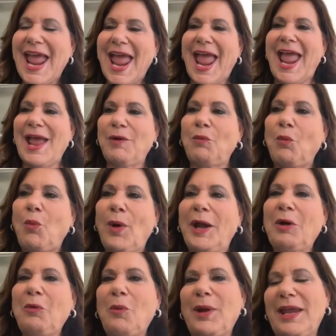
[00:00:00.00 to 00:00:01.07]
and
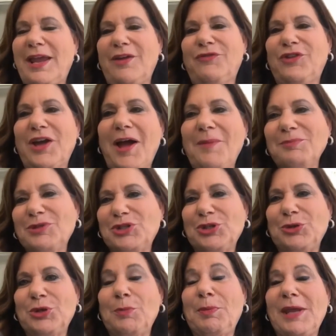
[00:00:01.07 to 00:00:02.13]
where we have come
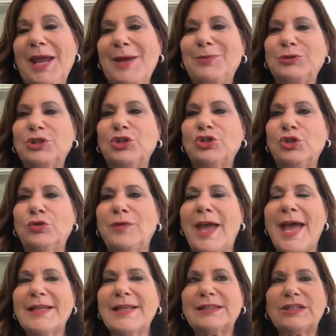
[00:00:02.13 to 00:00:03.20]
to be able to do
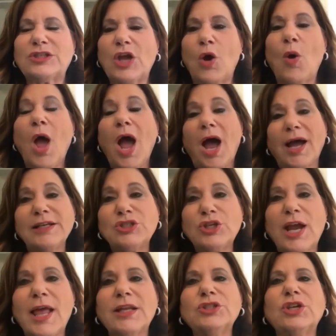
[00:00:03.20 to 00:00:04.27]
that. So I
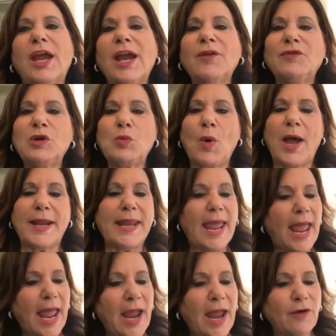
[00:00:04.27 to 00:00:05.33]
challenge everyone,
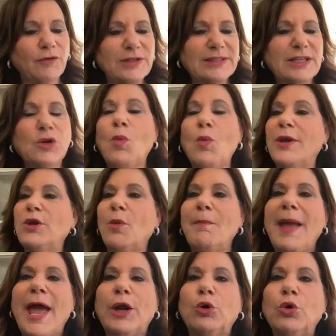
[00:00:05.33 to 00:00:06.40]
every single one, no
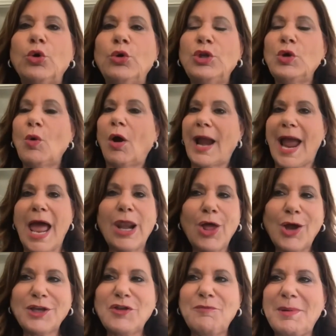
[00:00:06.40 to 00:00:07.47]
matter who you are, how
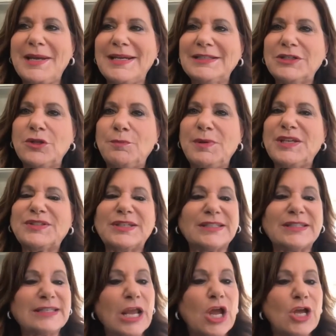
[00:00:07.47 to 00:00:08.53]
long you've been into the
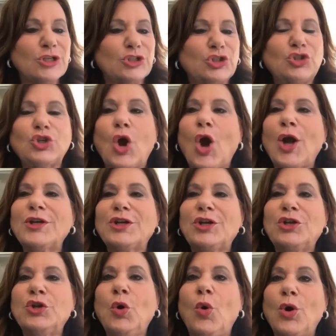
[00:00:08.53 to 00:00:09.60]
business, start
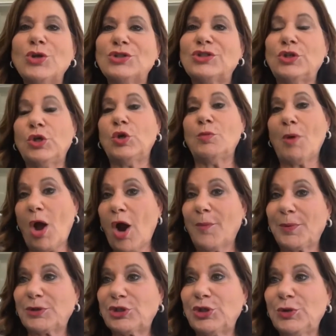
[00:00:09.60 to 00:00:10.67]
your Zoom
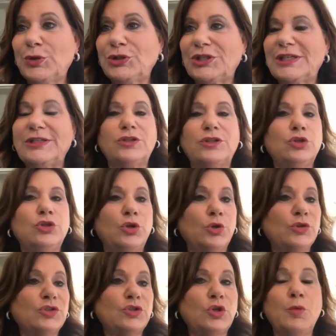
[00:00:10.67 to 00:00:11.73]
opportunities, your
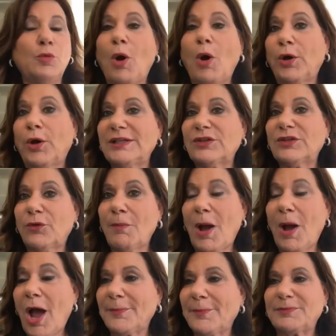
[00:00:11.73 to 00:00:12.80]
Zoom parties for
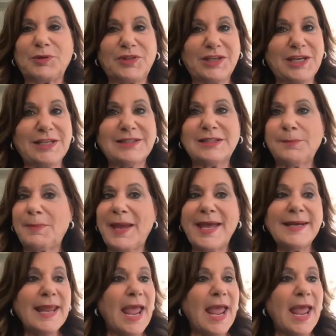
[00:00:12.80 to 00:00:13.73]
moms. Put the kids to bed,